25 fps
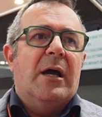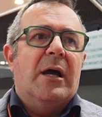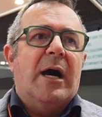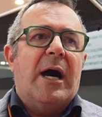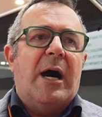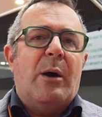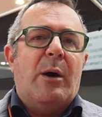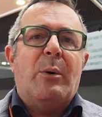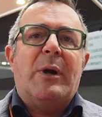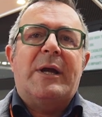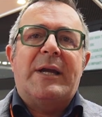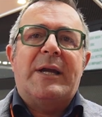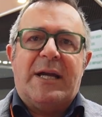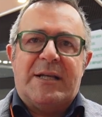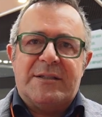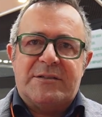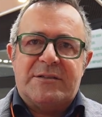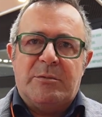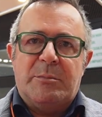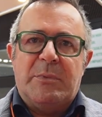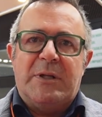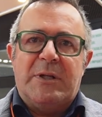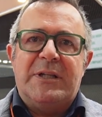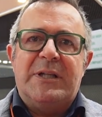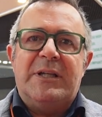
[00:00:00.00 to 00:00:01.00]
our
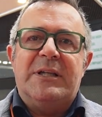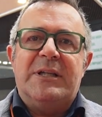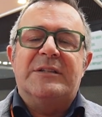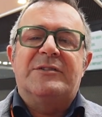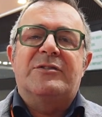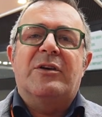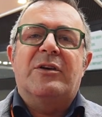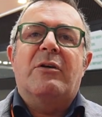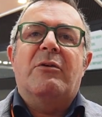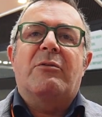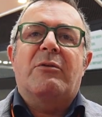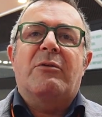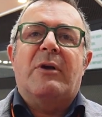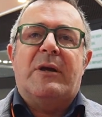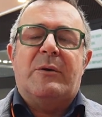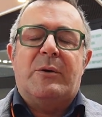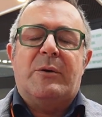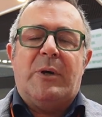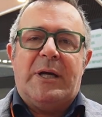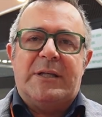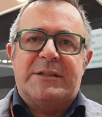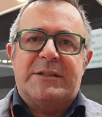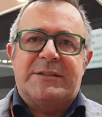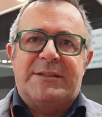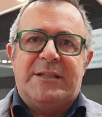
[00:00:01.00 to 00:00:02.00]
customer is
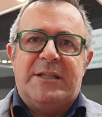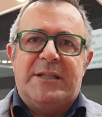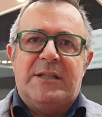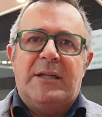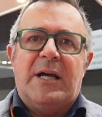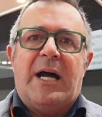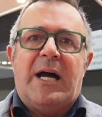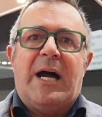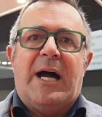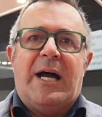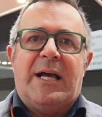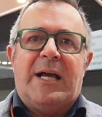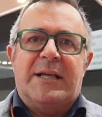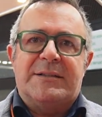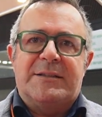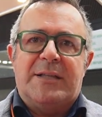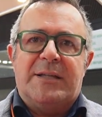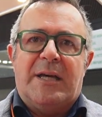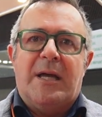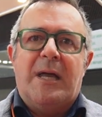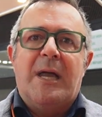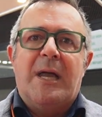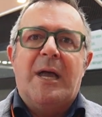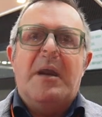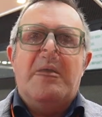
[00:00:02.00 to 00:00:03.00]
requesting us
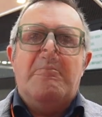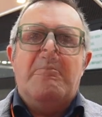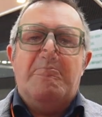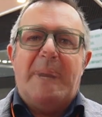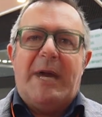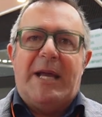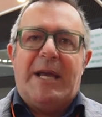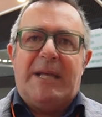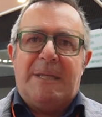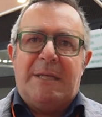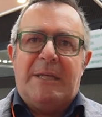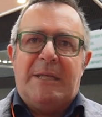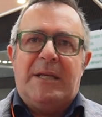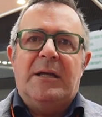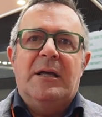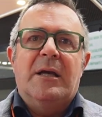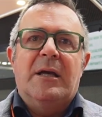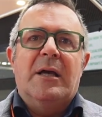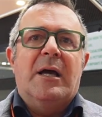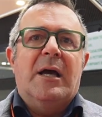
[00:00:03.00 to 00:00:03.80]
many